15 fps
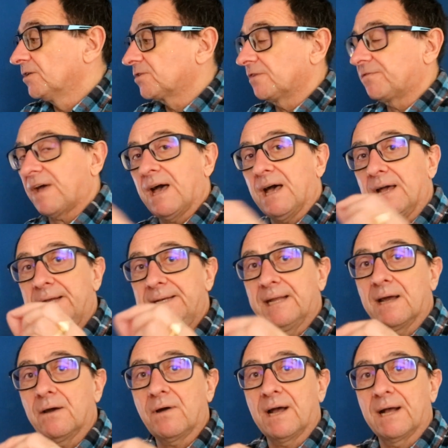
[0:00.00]
So if I
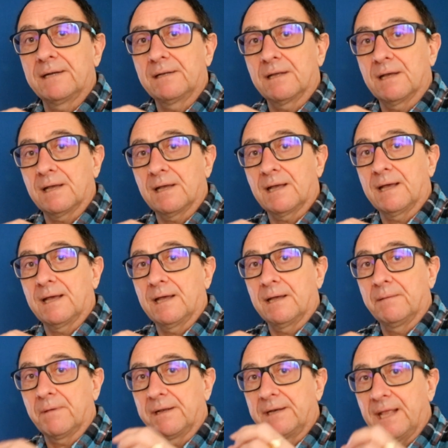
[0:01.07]
now had
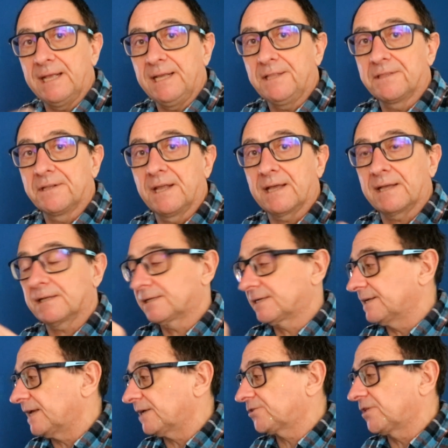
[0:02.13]
an Ethernet
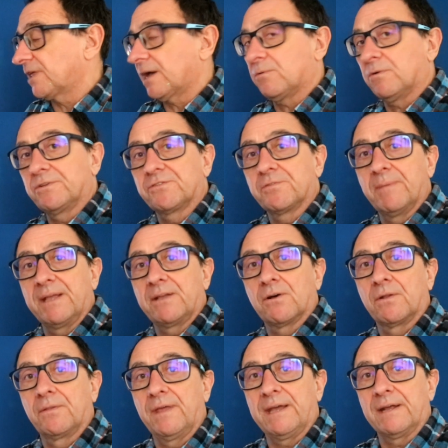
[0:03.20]
connection that I wanted to make
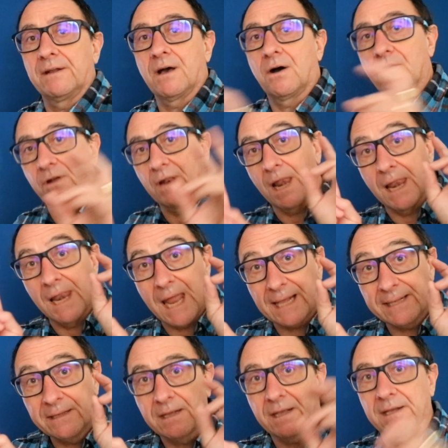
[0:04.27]
on there, or a
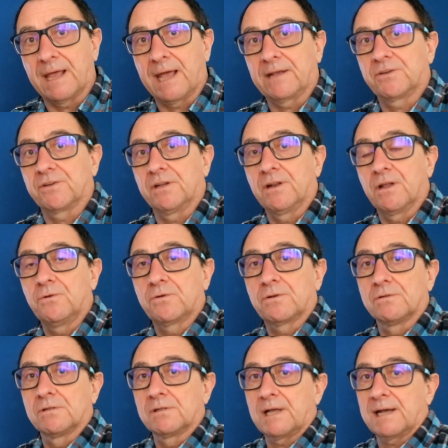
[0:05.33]
LAN connection,
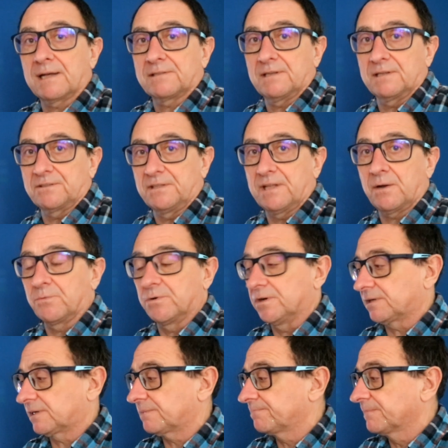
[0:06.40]
local access
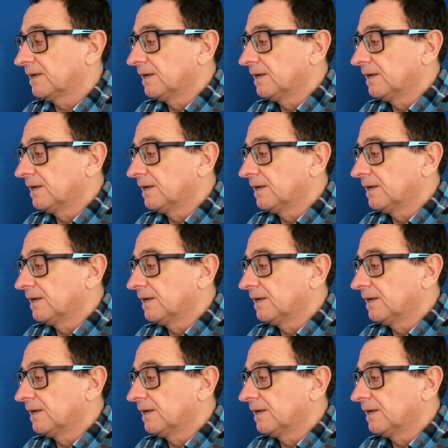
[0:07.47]
network,